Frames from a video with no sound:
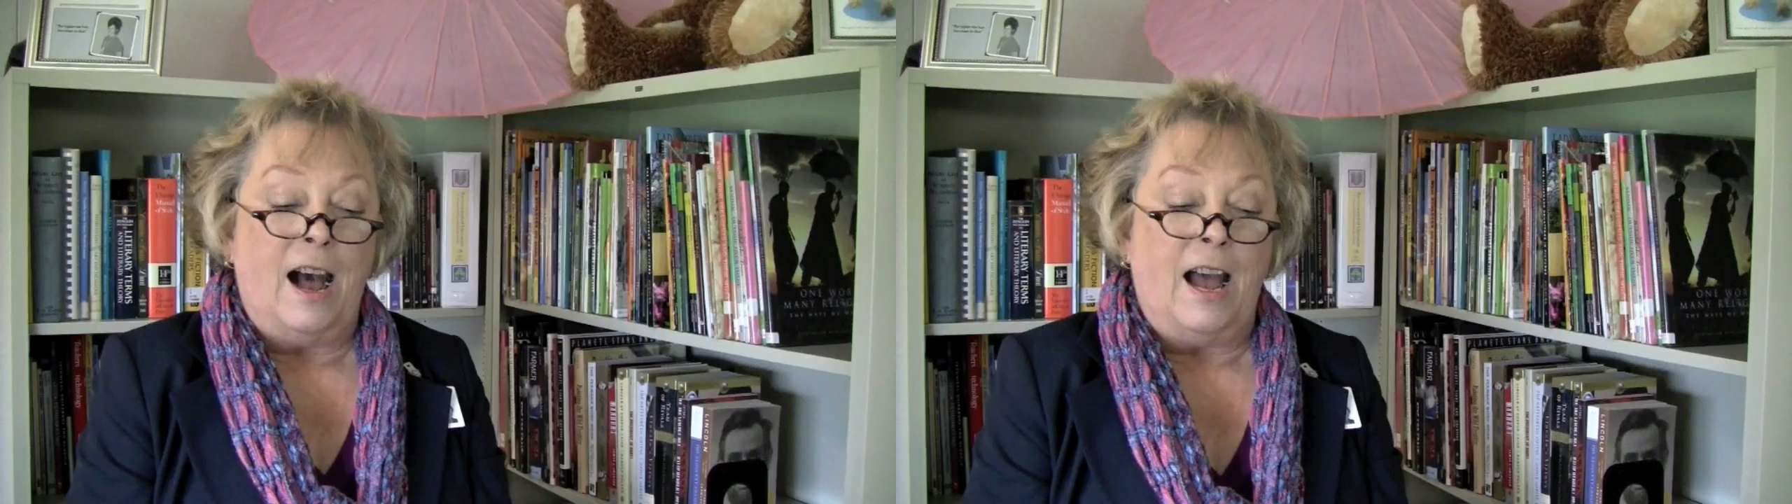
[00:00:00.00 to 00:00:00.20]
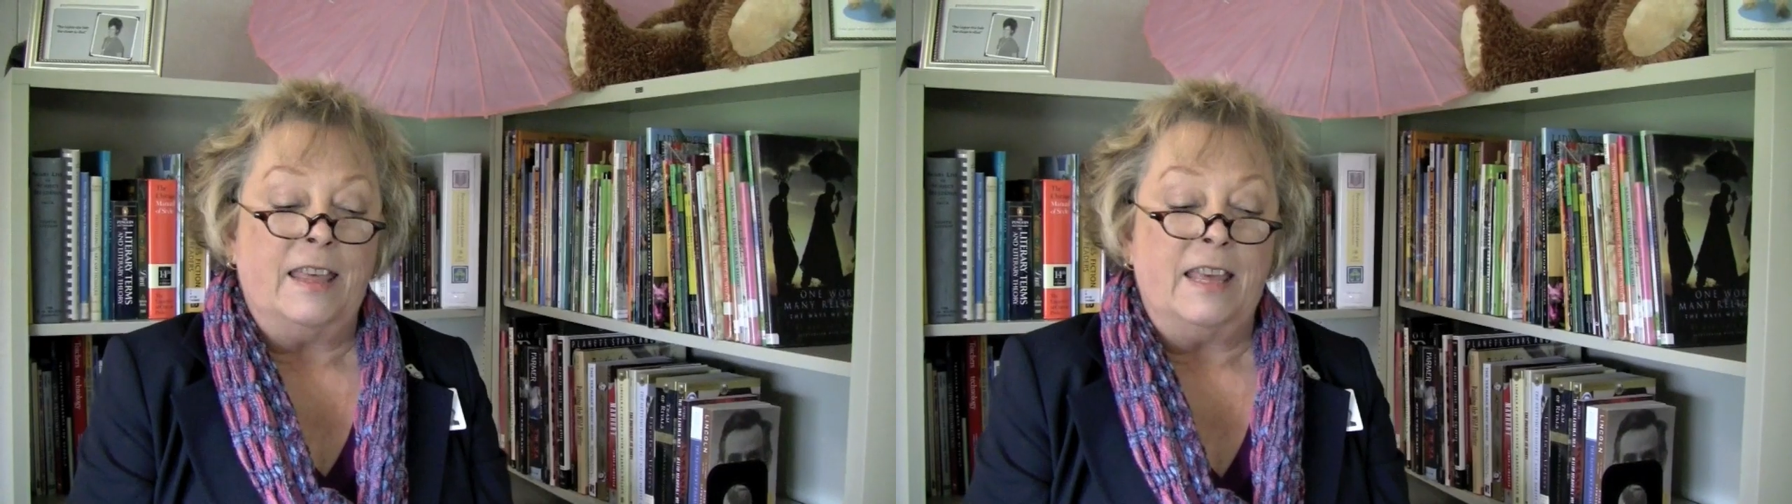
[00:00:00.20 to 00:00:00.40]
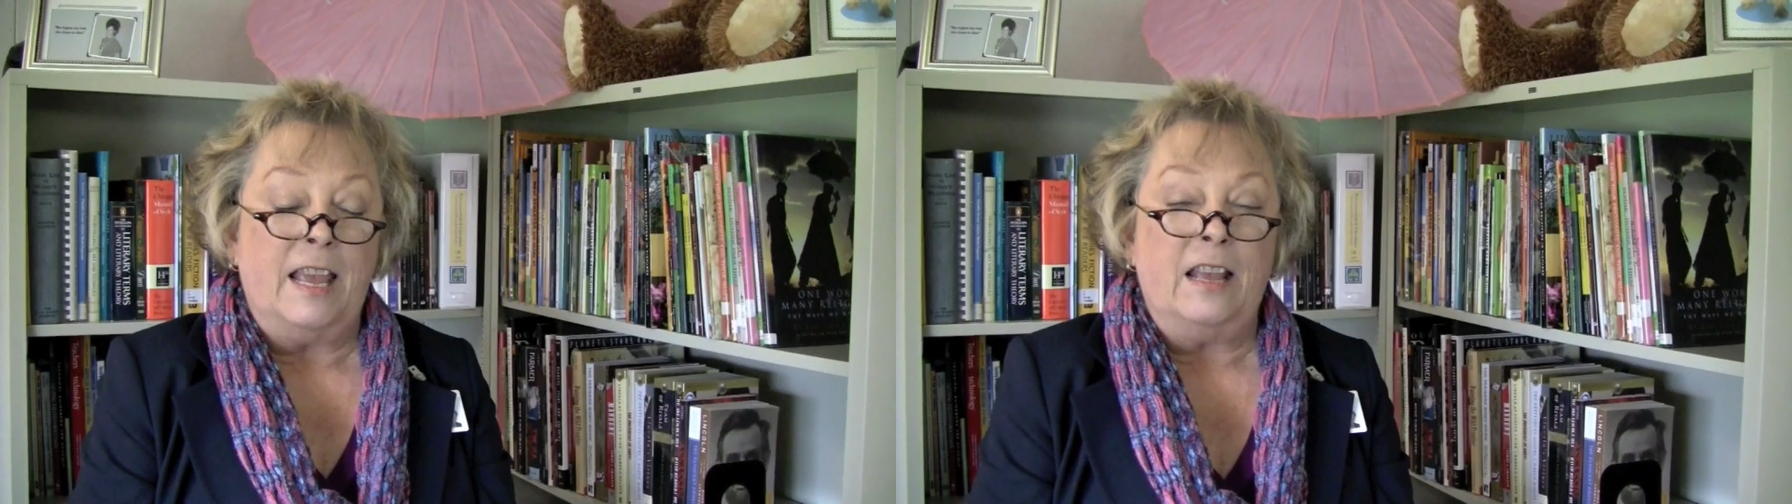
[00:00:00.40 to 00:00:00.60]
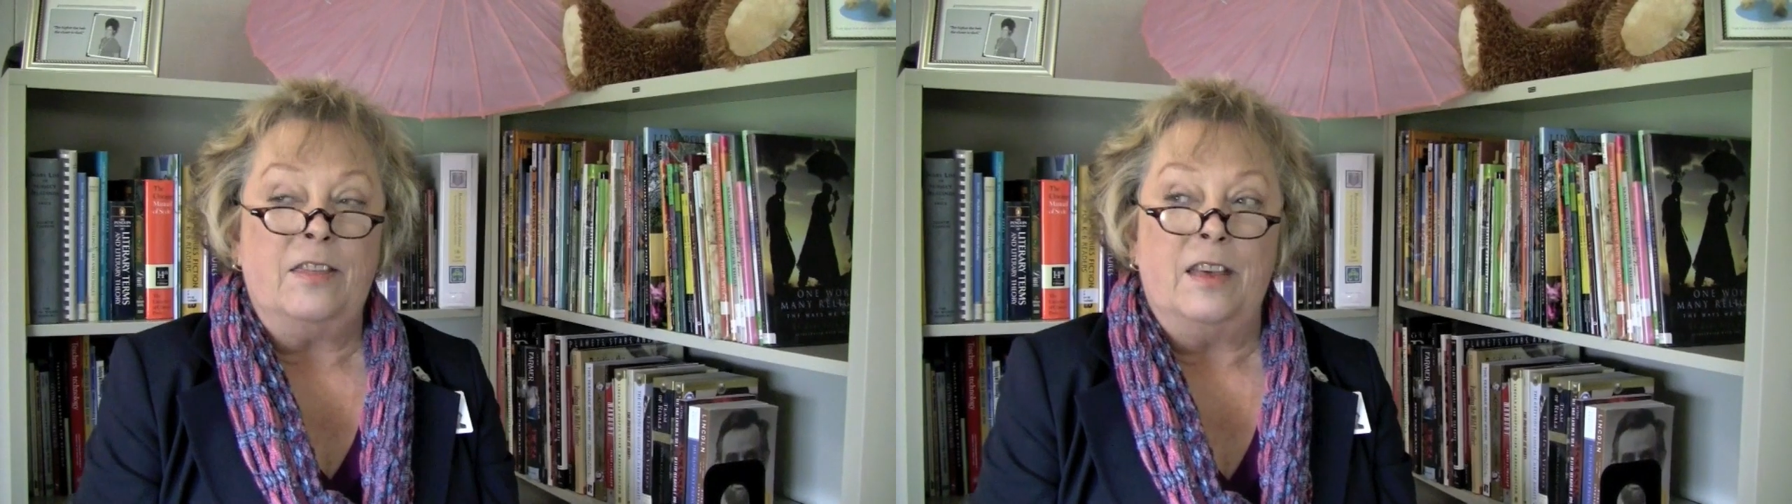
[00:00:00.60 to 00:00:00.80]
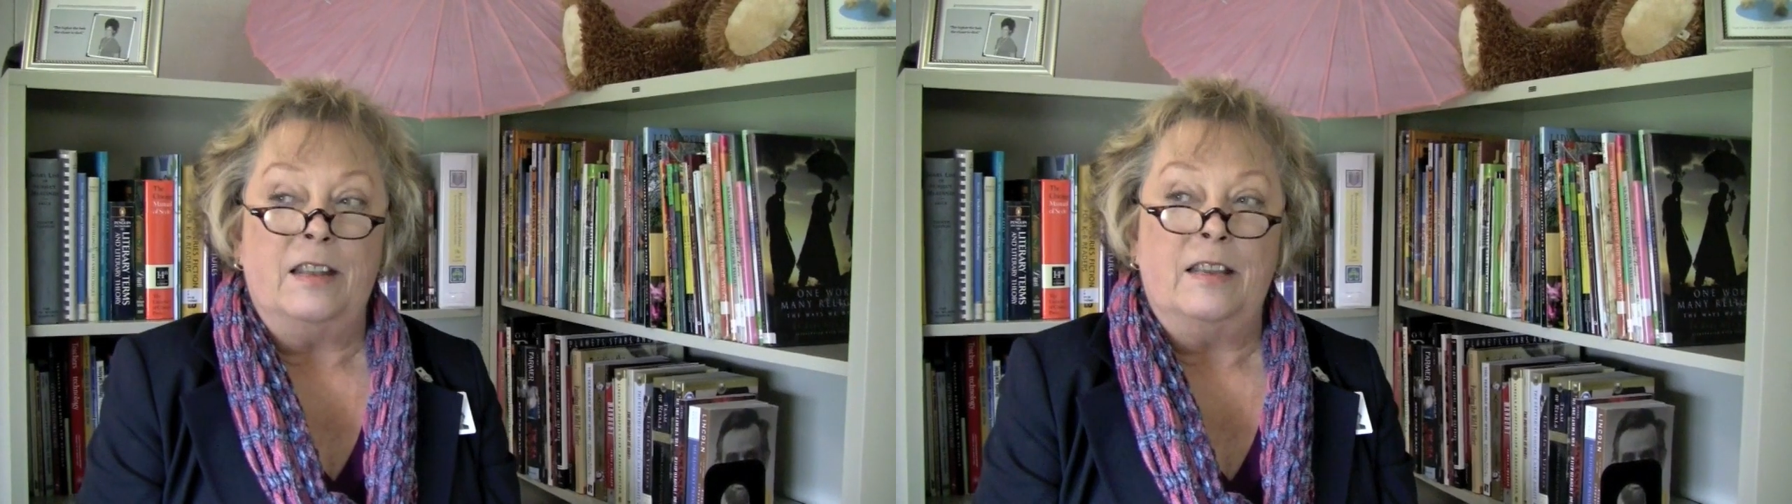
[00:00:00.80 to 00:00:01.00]
I
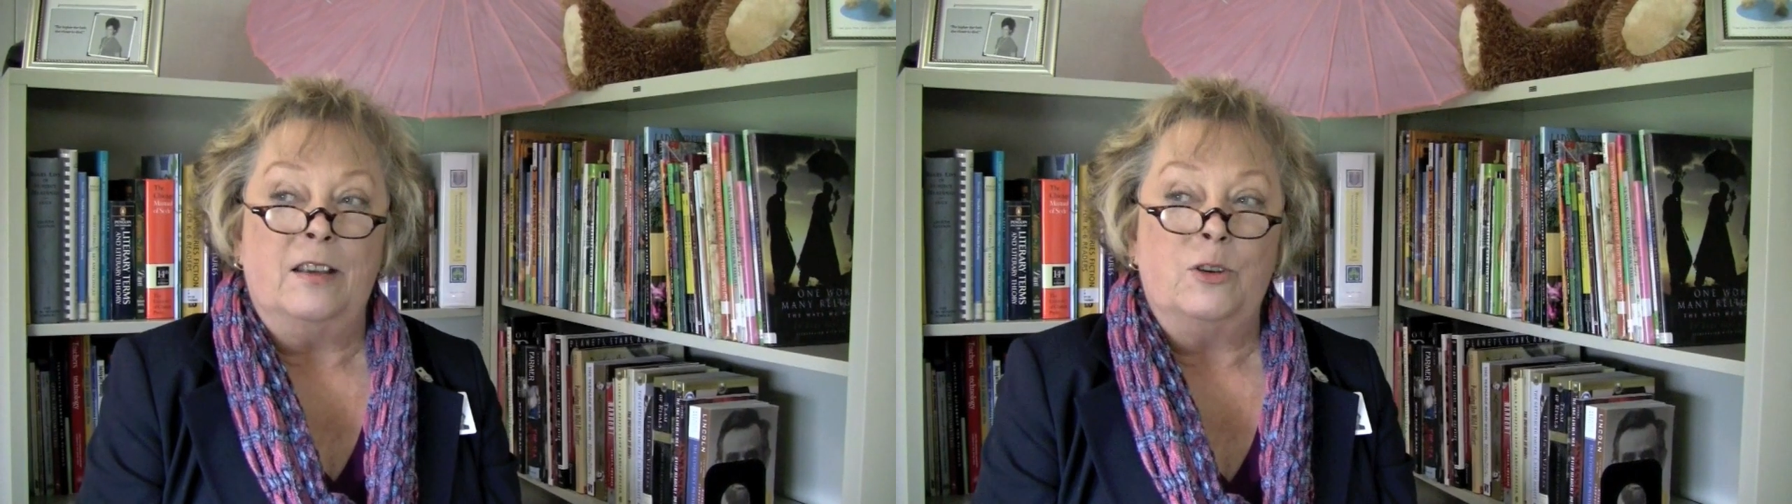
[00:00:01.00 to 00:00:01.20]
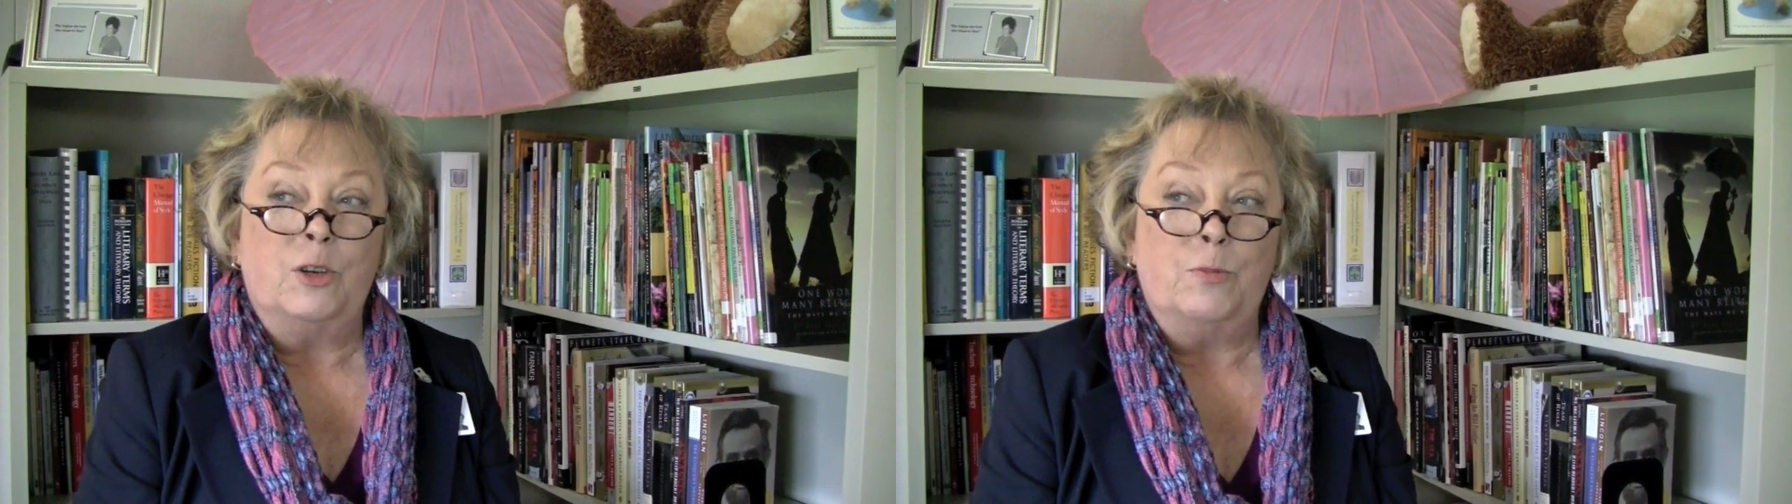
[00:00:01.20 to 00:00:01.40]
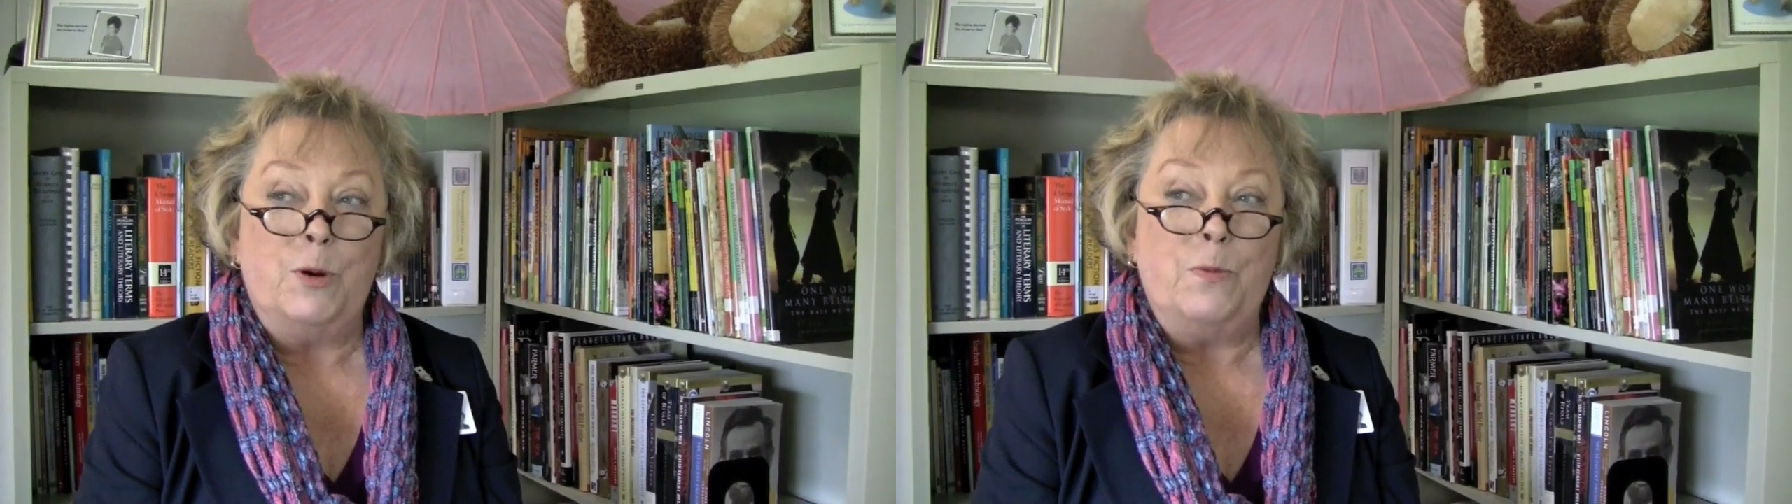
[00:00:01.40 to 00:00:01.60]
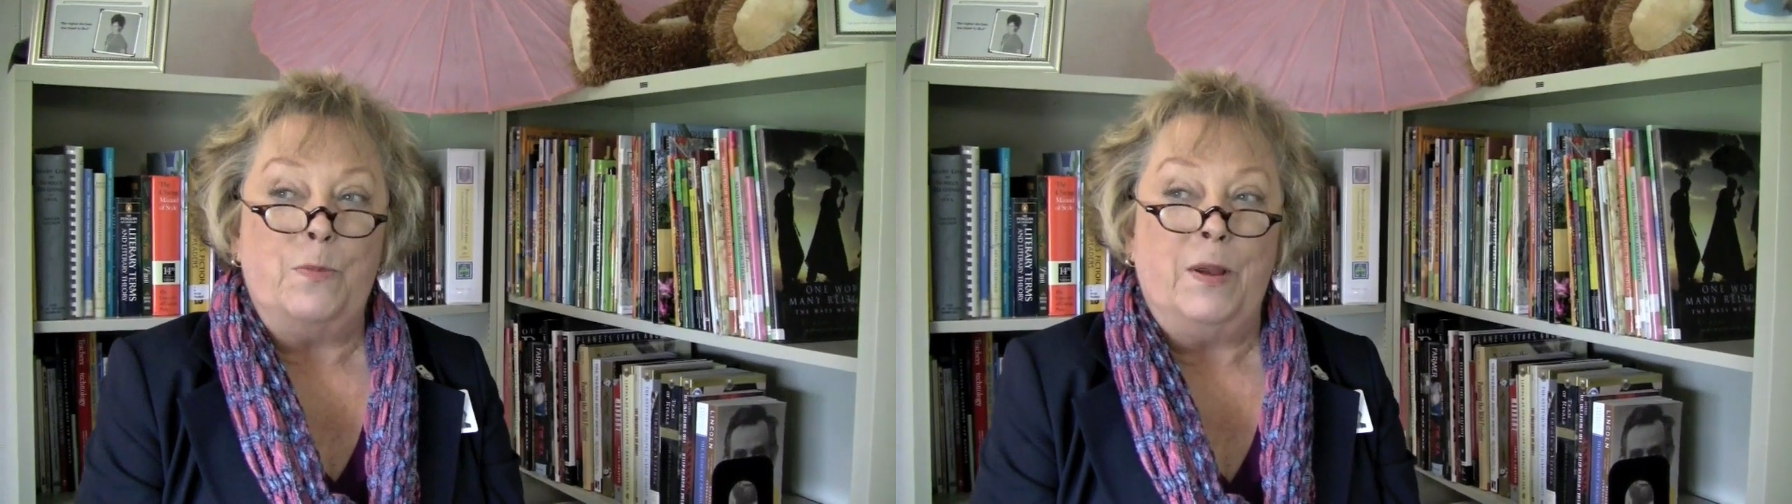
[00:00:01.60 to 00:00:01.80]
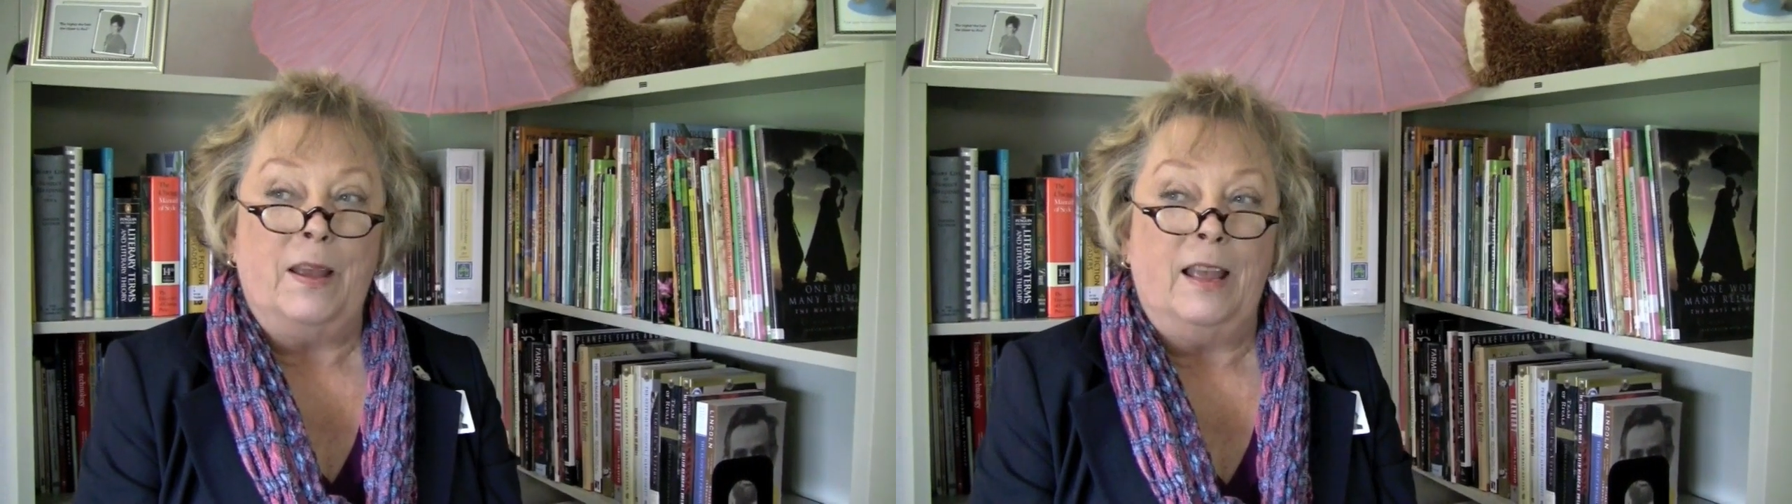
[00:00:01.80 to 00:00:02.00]
think that SHMOOP